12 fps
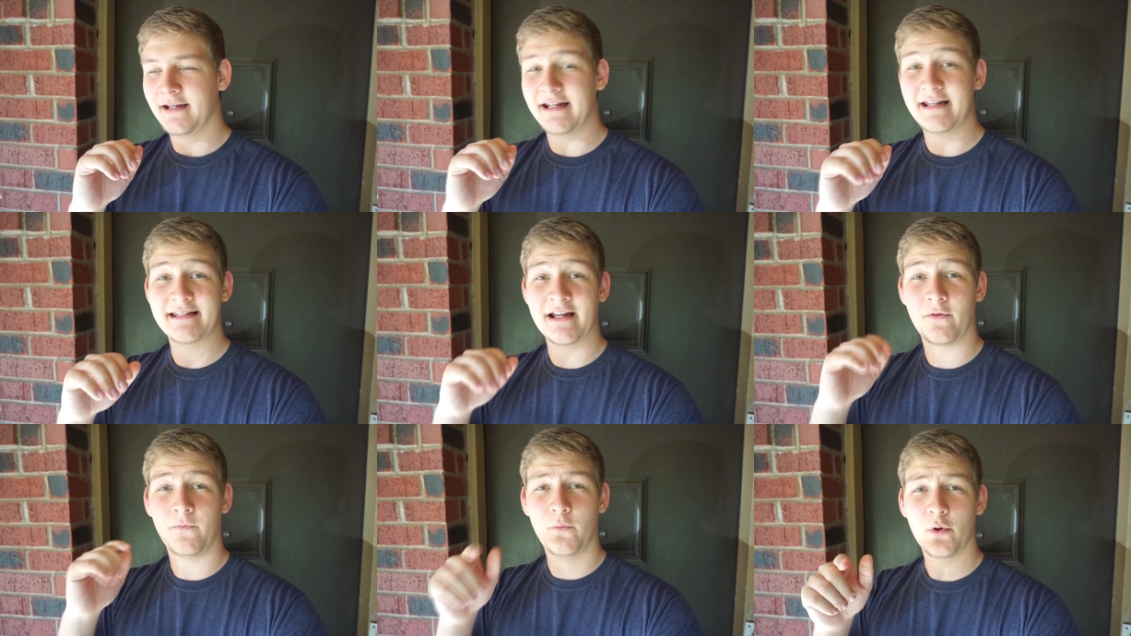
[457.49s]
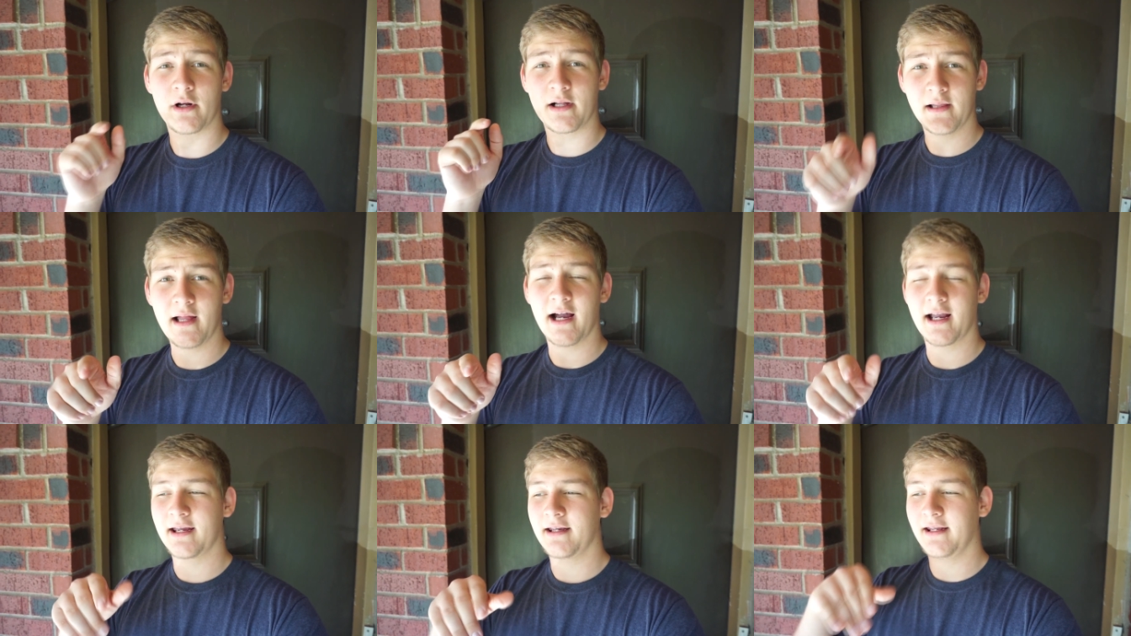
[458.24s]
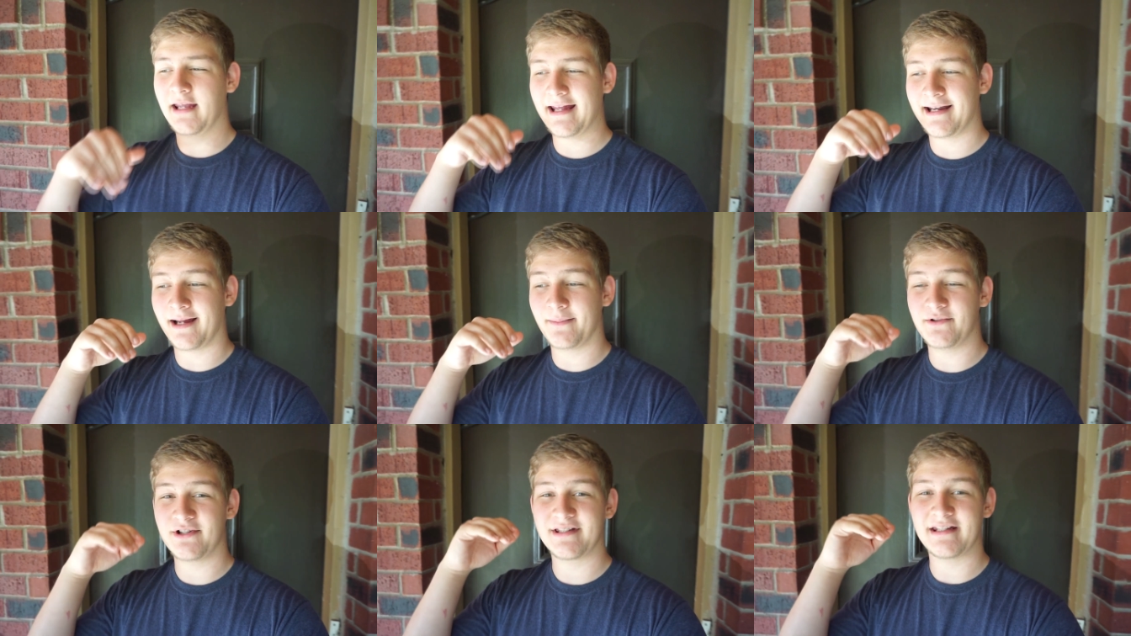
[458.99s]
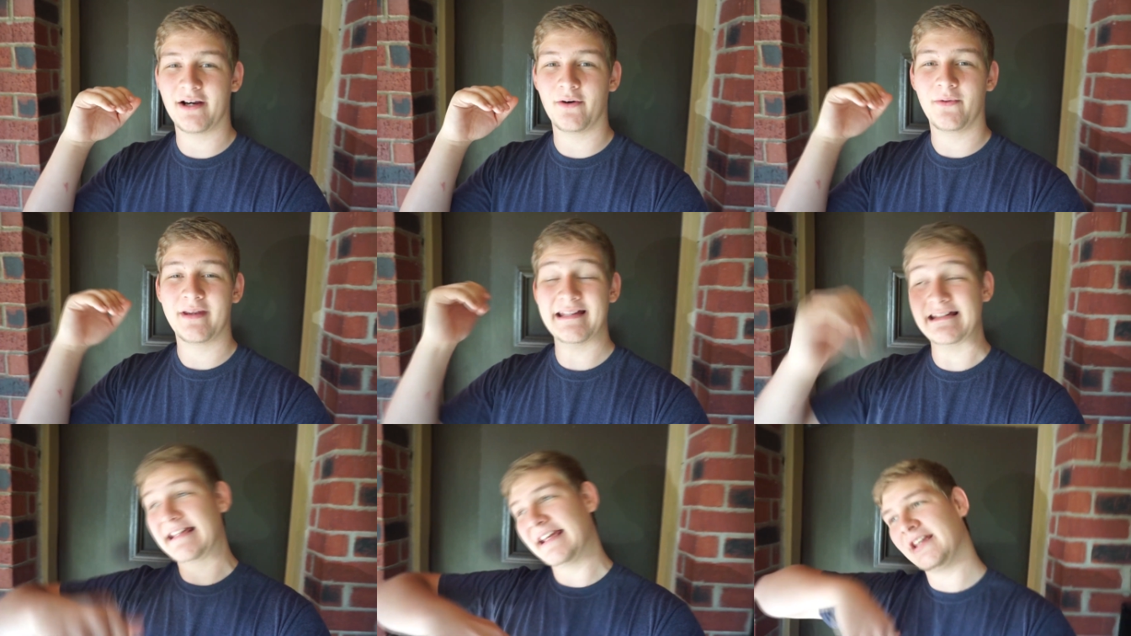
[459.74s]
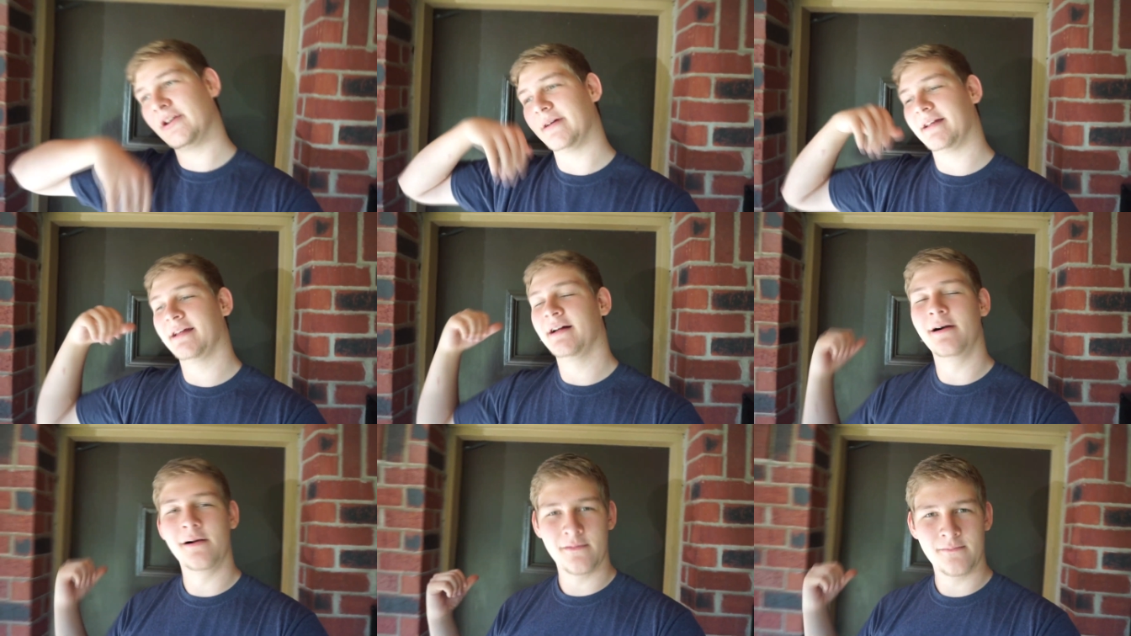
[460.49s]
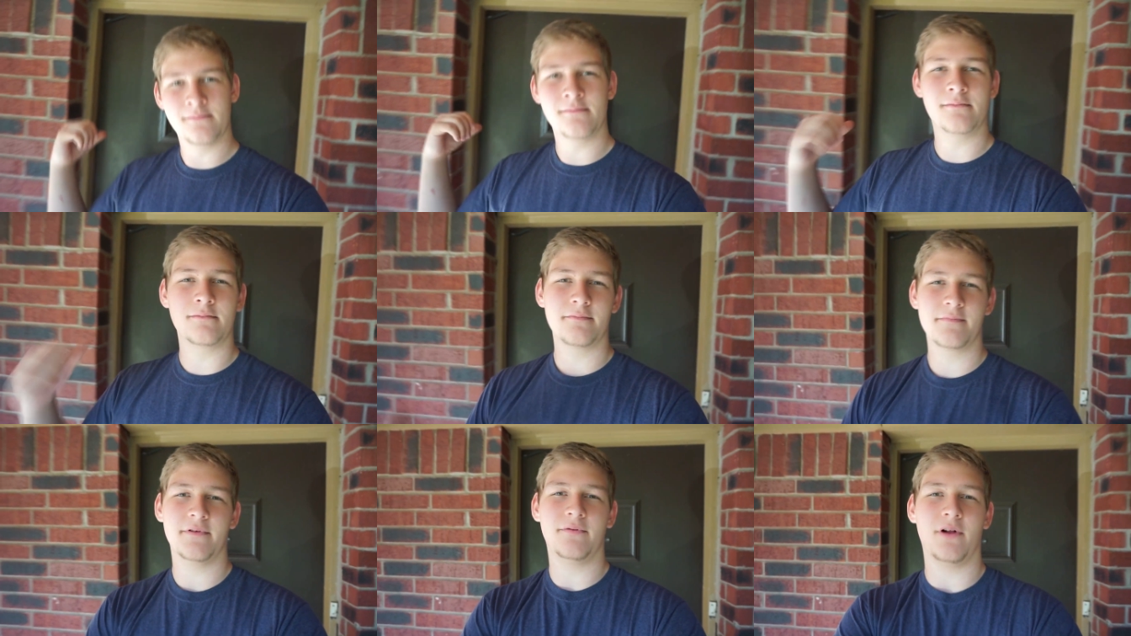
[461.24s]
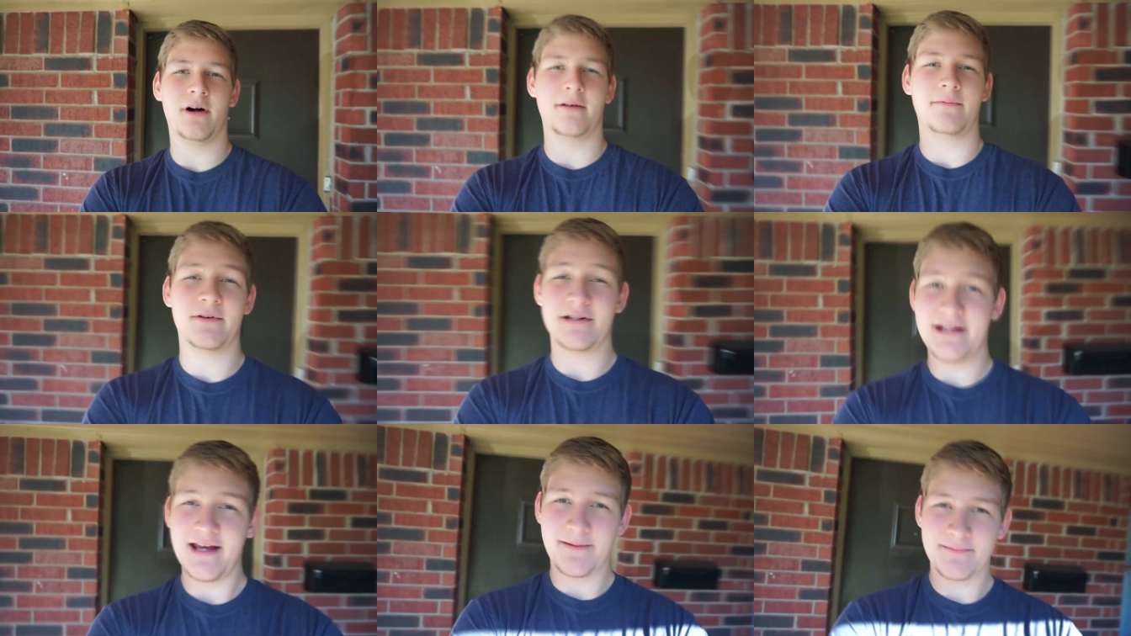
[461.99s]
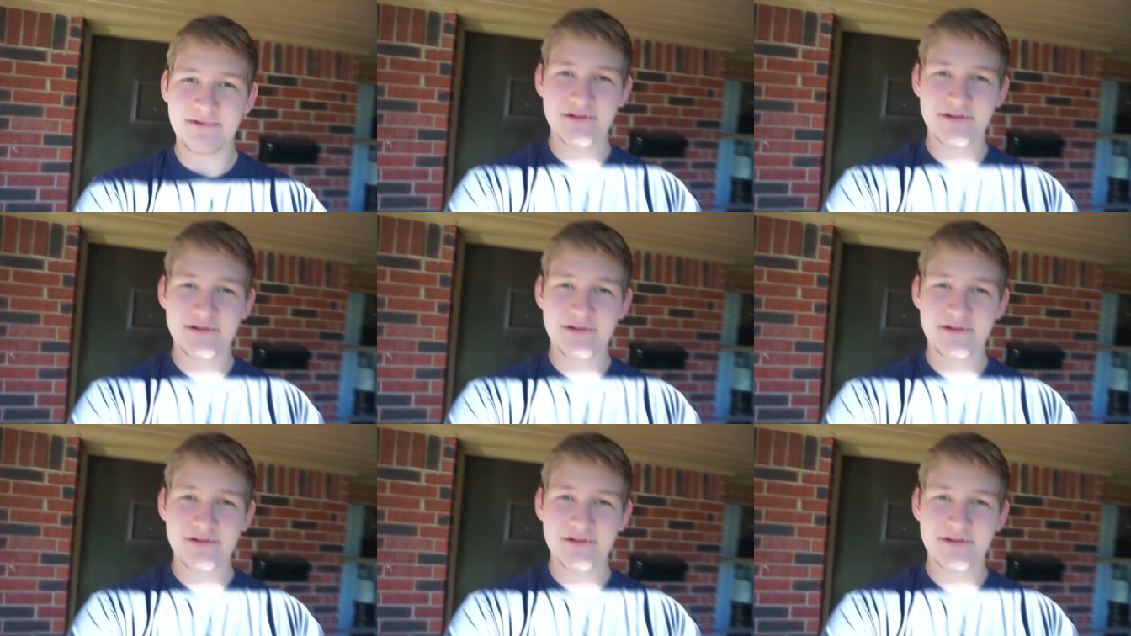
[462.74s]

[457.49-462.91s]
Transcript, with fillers: It is now 4 o'clock, and I'm just now continuing the vlog for today.